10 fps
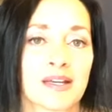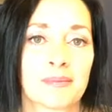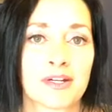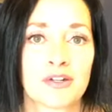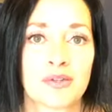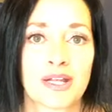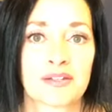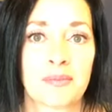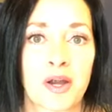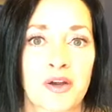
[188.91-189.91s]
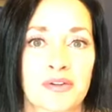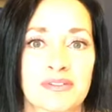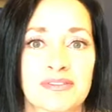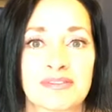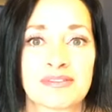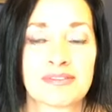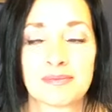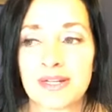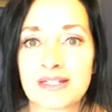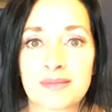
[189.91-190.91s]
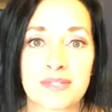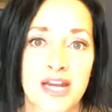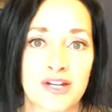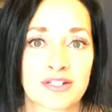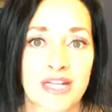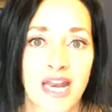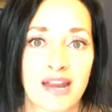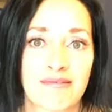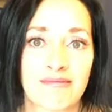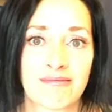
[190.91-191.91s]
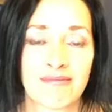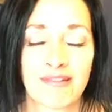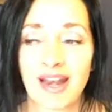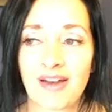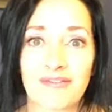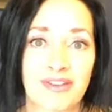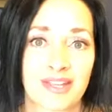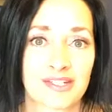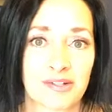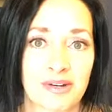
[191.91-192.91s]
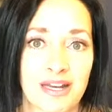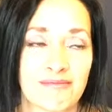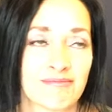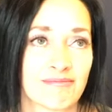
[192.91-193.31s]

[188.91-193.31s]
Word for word: "I'm going to do that tomorrow because I'm tired today and I don't feel like doing it."